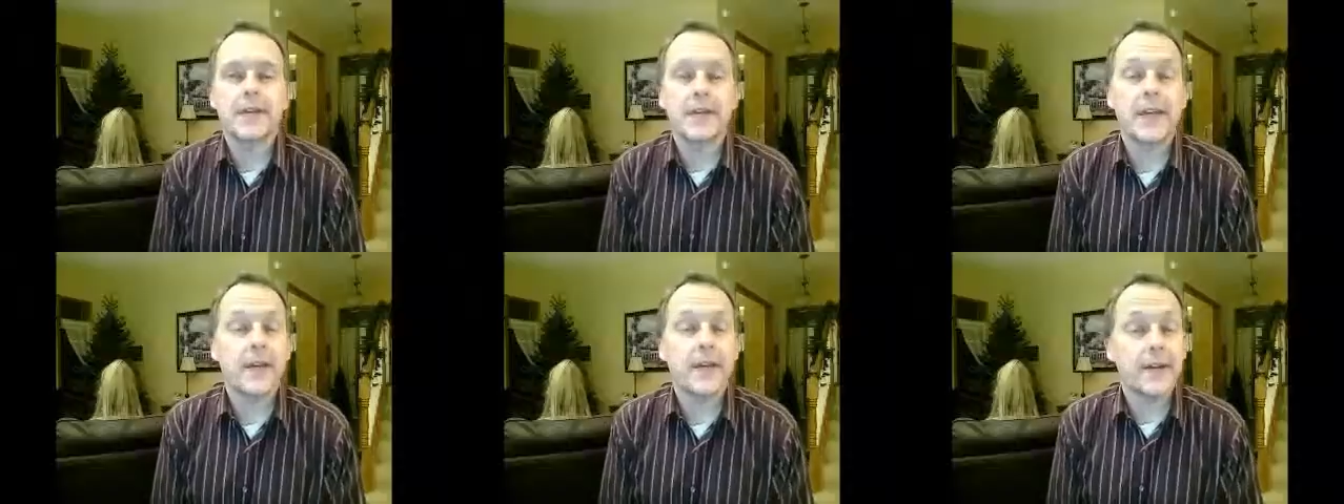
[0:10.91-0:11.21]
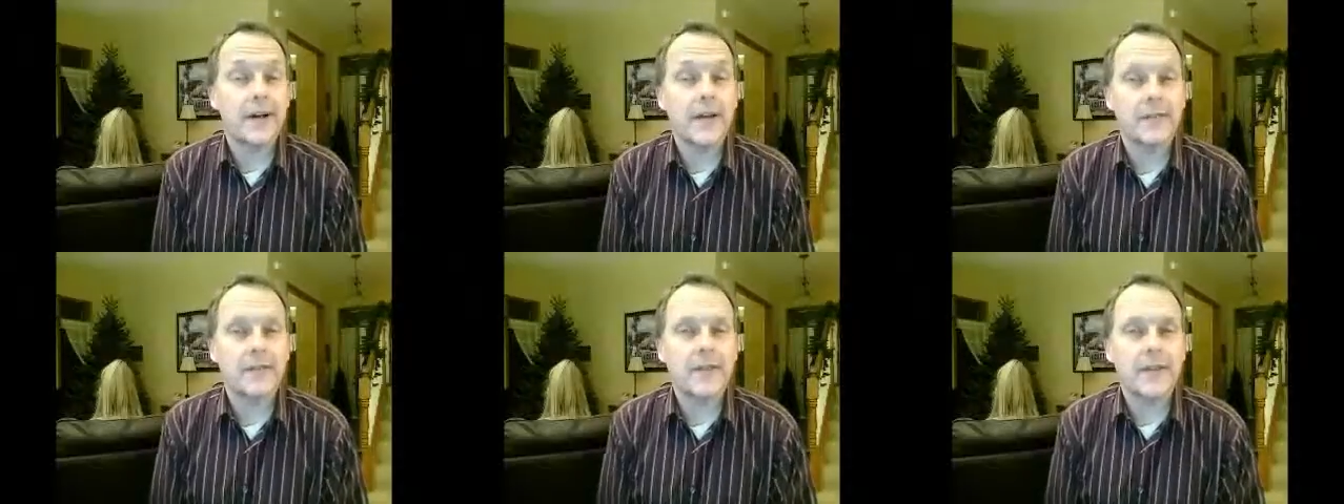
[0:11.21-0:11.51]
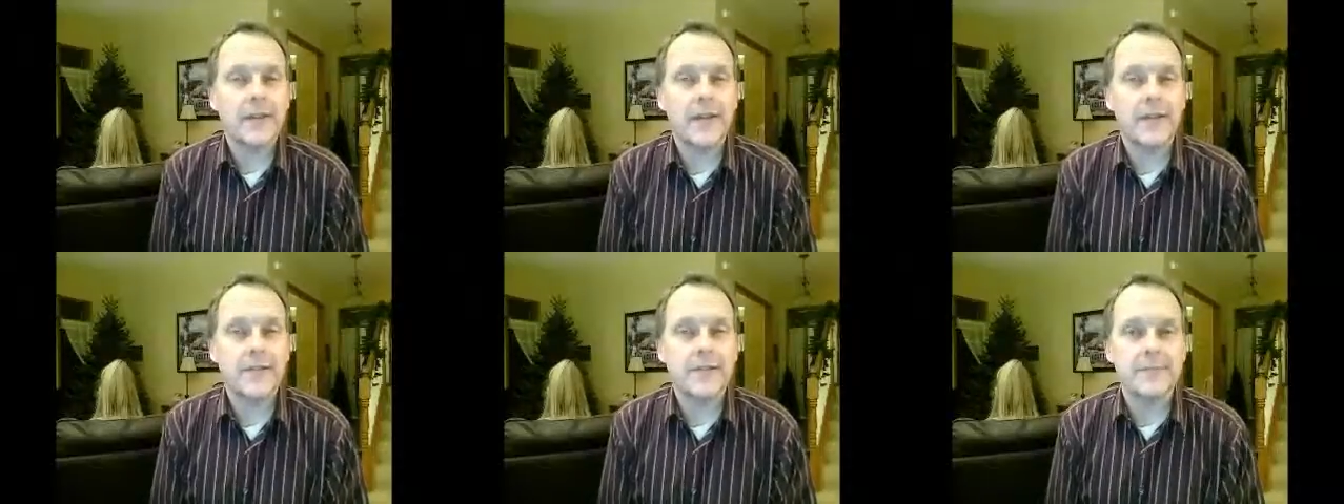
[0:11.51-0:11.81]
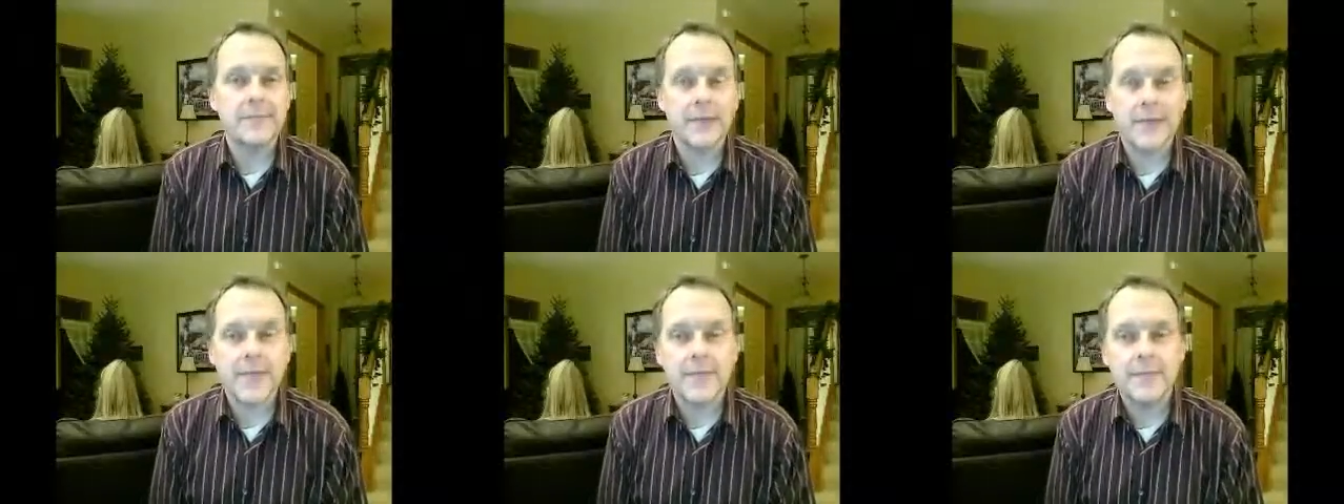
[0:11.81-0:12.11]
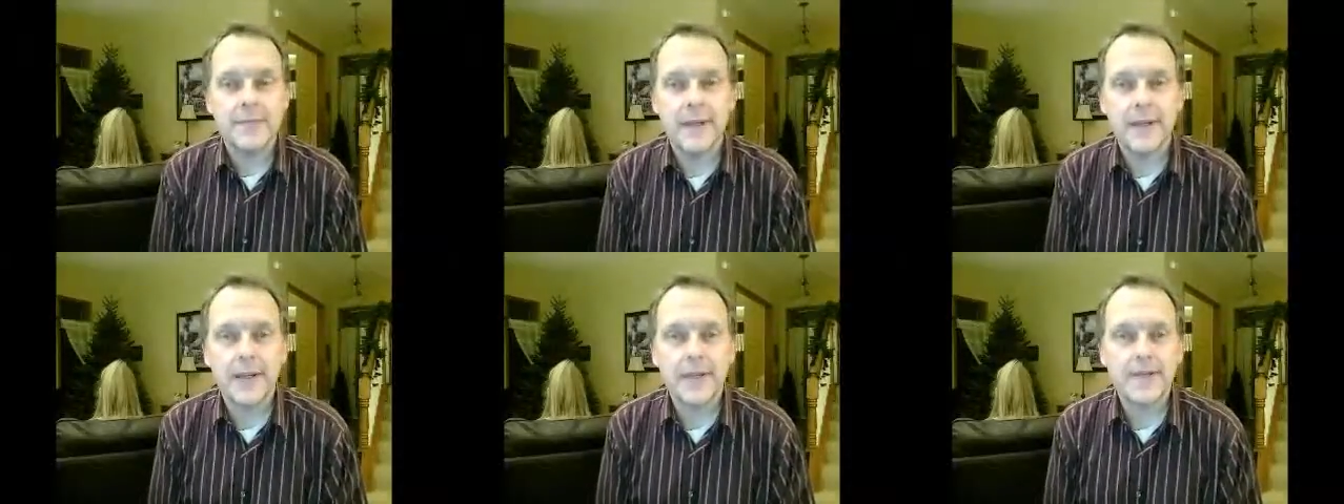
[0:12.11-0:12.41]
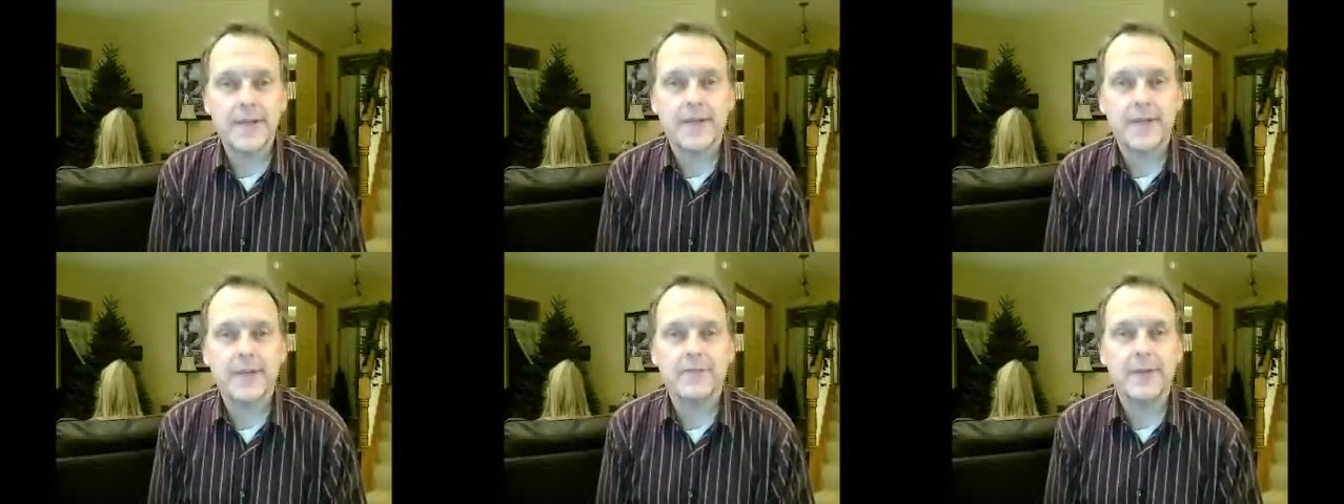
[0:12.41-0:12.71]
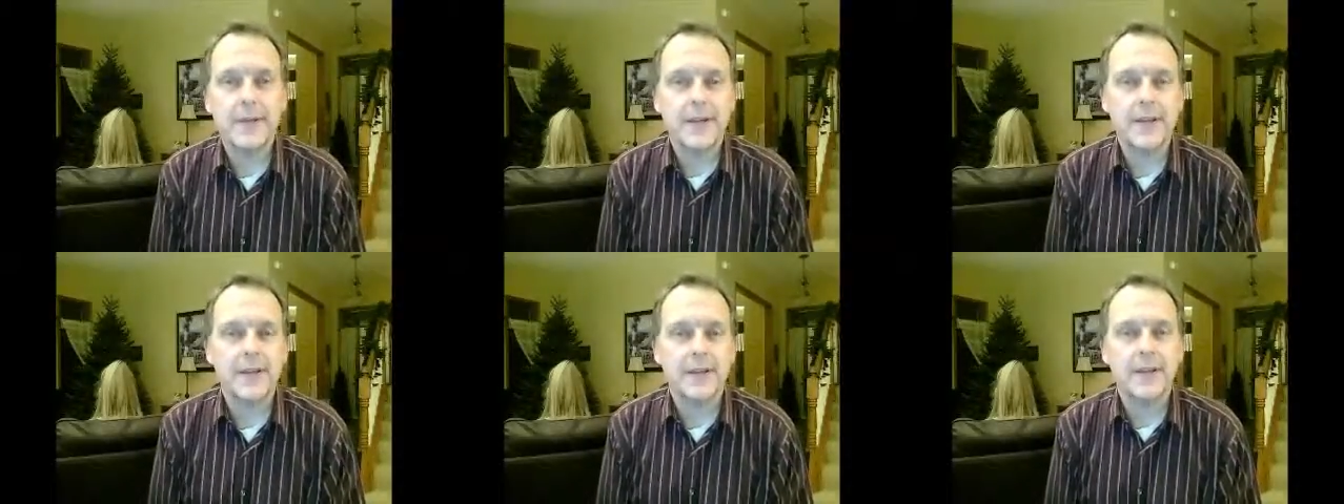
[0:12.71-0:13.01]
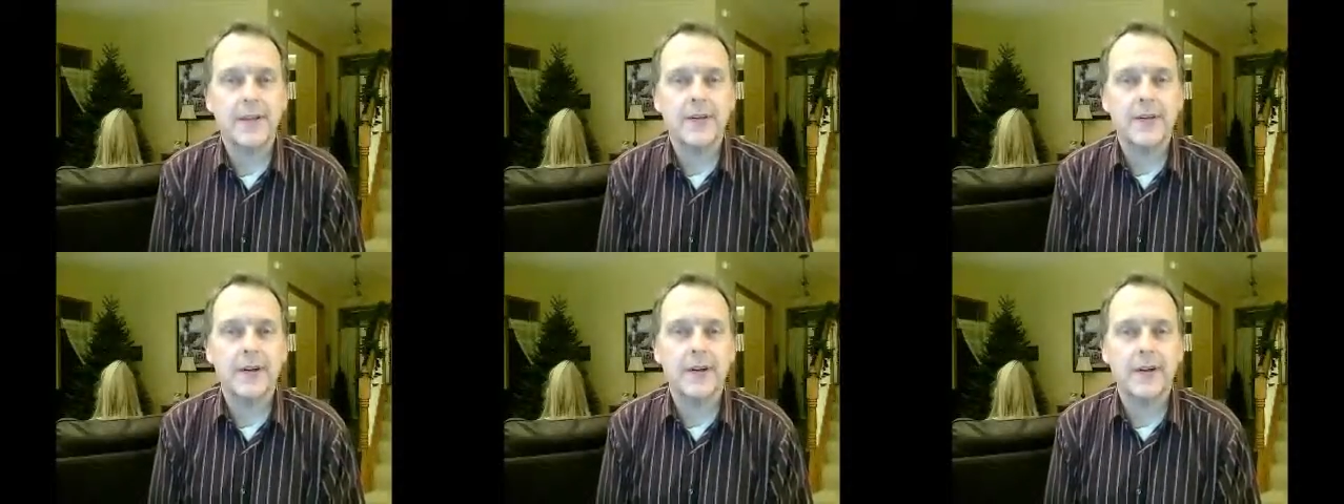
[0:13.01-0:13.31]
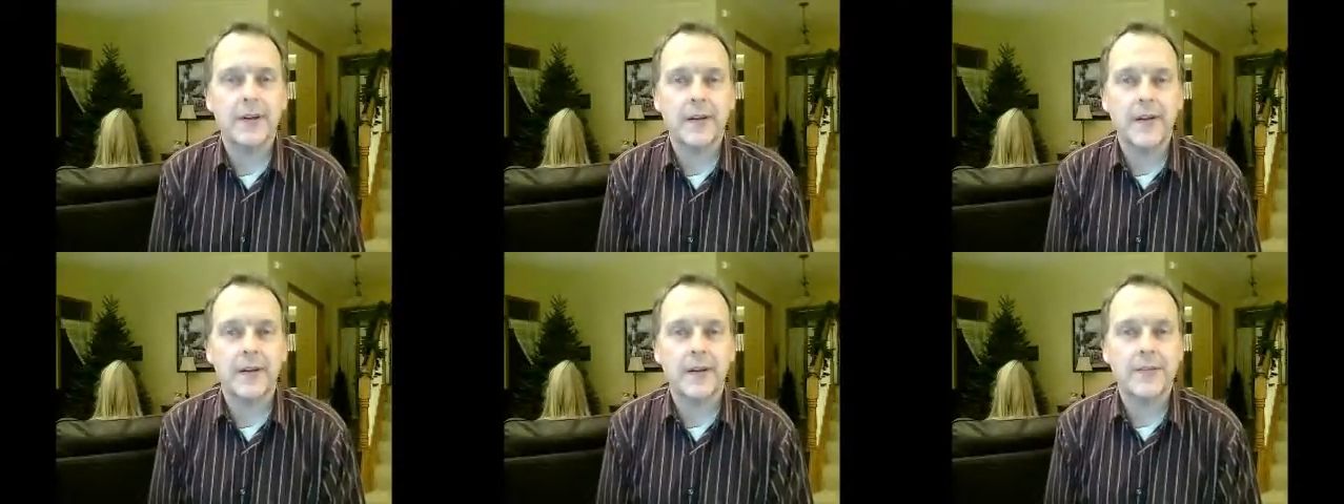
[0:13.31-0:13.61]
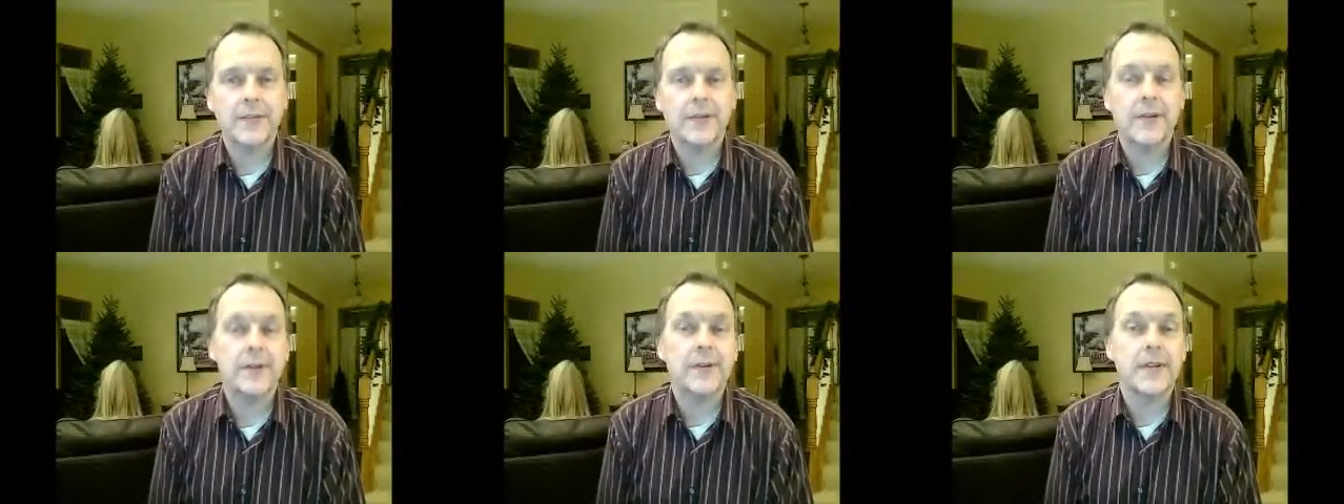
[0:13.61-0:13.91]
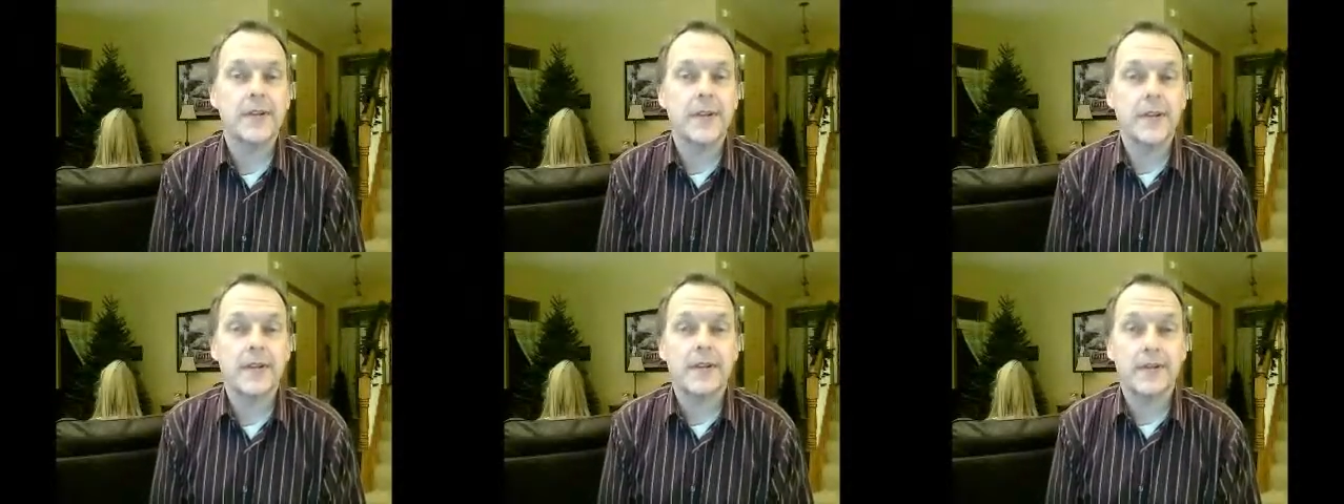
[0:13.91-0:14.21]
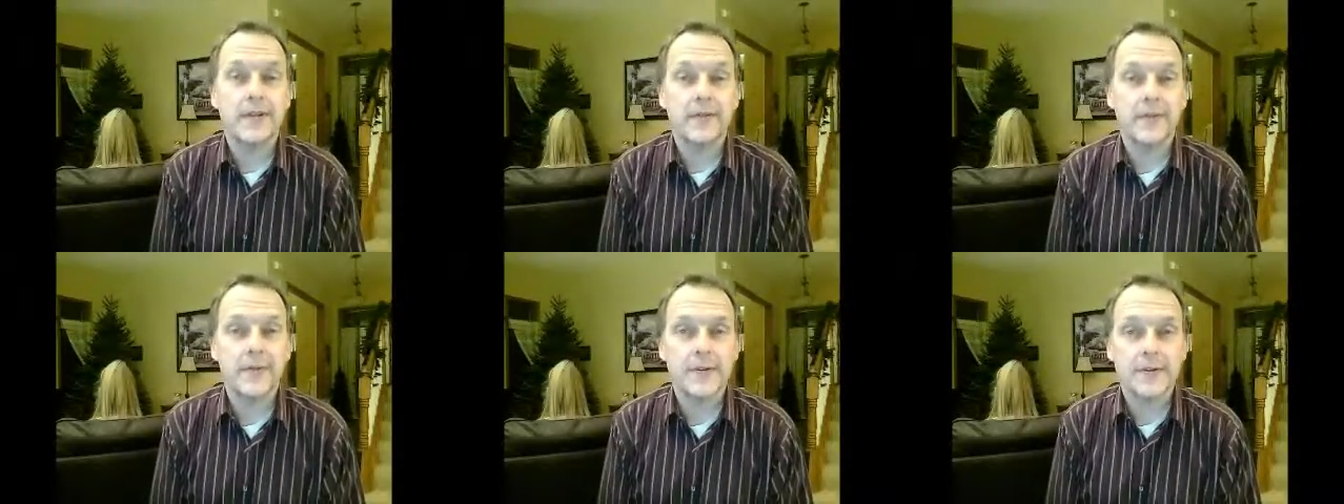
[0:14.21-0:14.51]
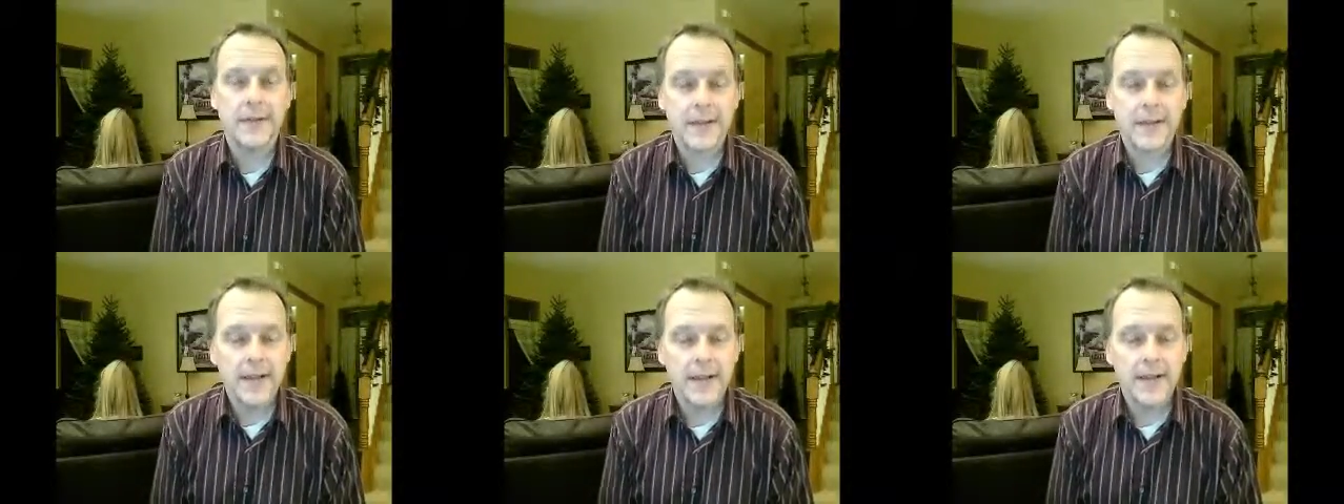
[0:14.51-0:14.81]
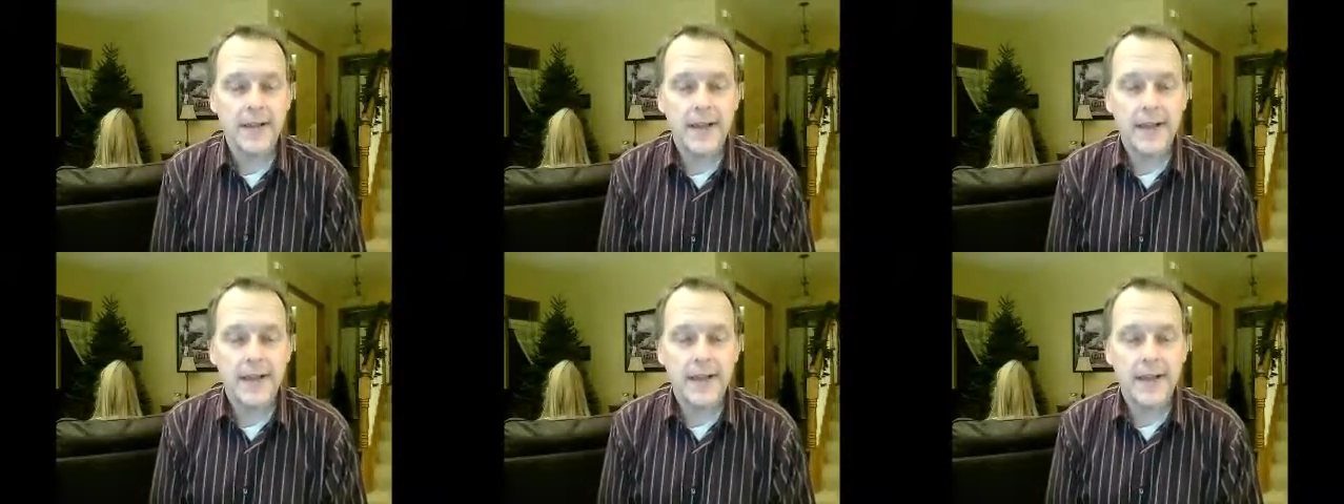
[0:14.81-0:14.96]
kick off these Mercy Minutes as we enter into the year of mercy.